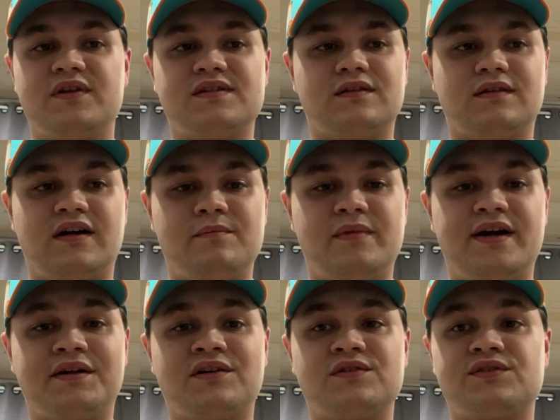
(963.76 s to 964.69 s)
as a
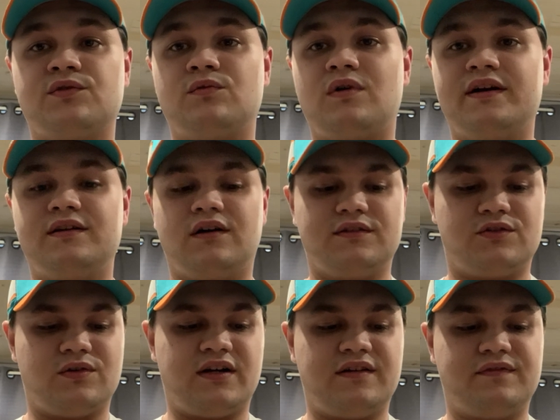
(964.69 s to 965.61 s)
linebacker, so why not
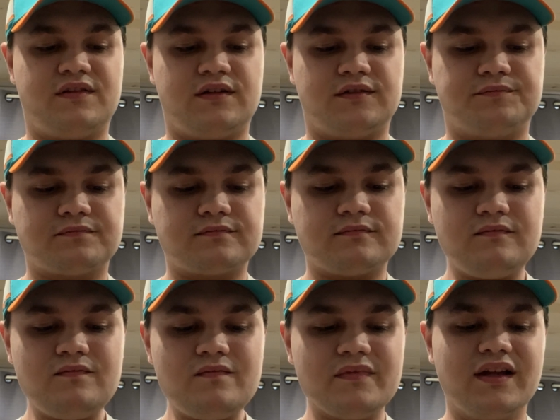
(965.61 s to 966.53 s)
draft a
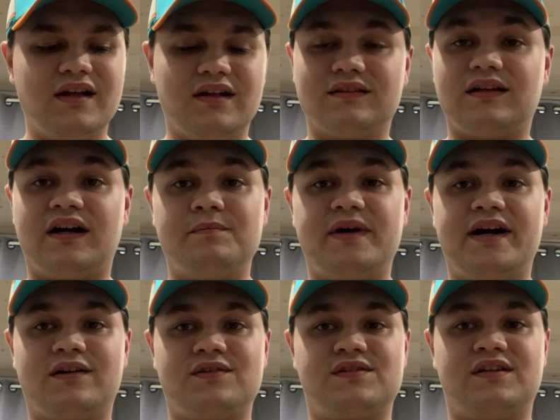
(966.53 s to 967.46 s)

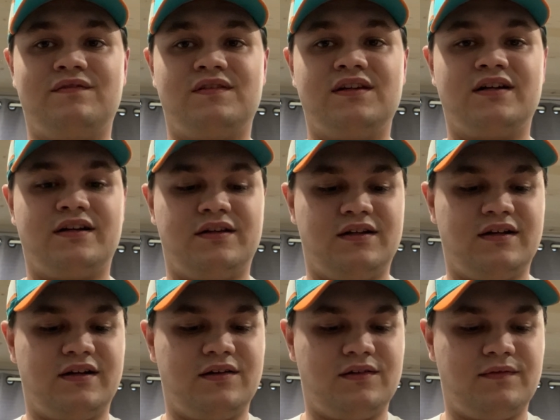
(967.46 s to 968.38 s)
linebacker safety kind of
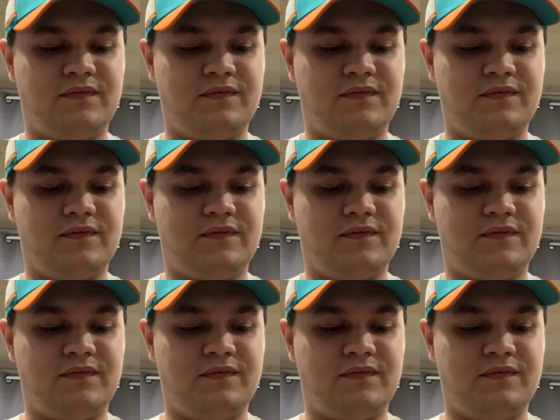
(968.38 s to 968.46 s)
guy?